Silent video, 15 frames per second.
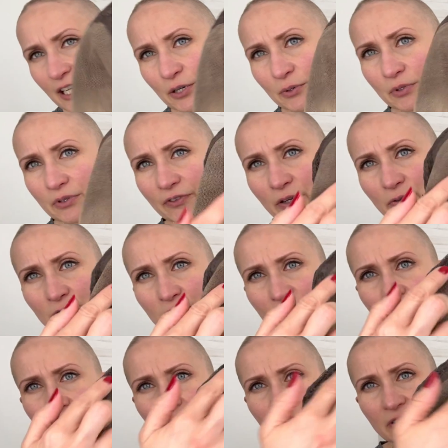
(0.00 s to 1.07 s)
We've
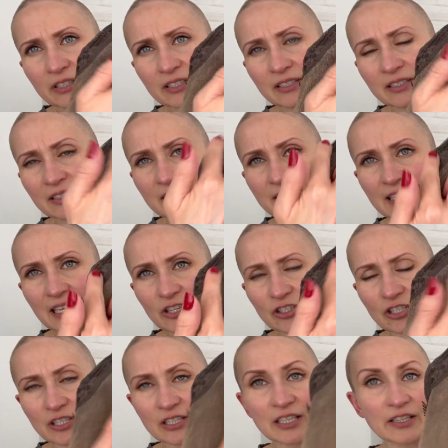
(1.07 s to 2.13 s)
also got this
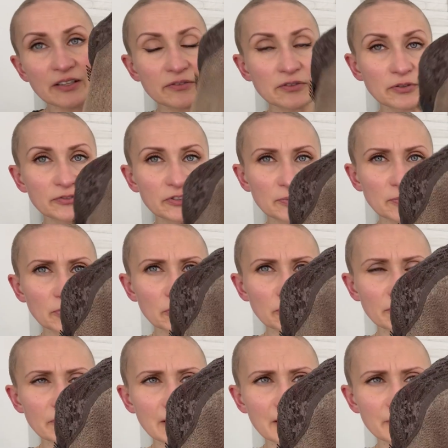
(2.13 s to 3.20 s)
section here of the
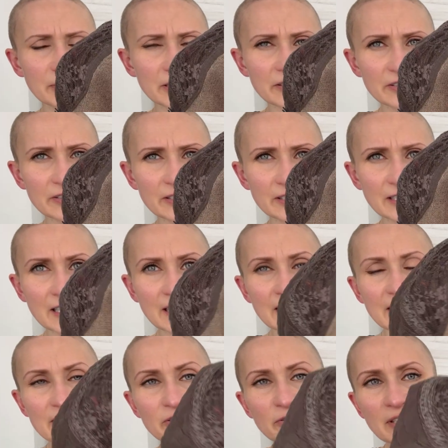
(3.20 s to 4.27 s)
monofilament.
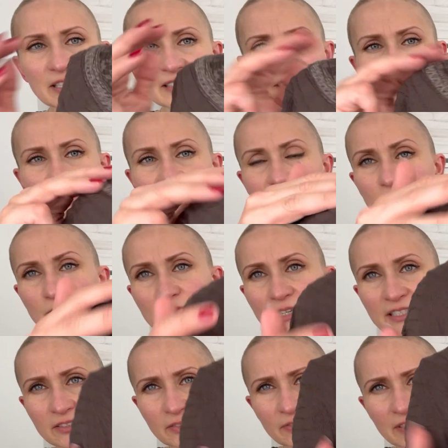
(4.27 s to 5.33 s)
As you can see, the
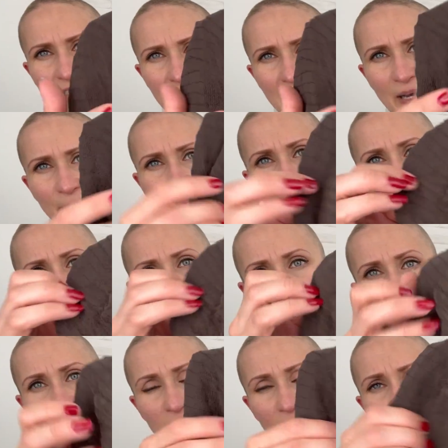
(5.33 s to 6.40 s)
rest of the cup
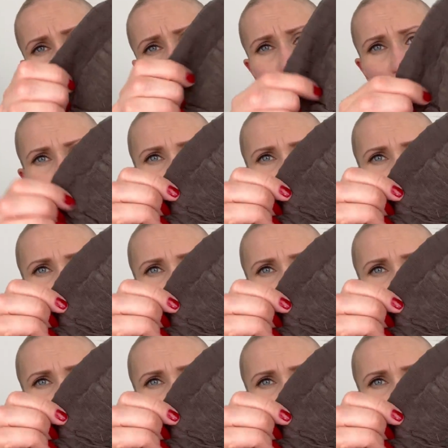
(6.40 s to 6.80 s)
looks almost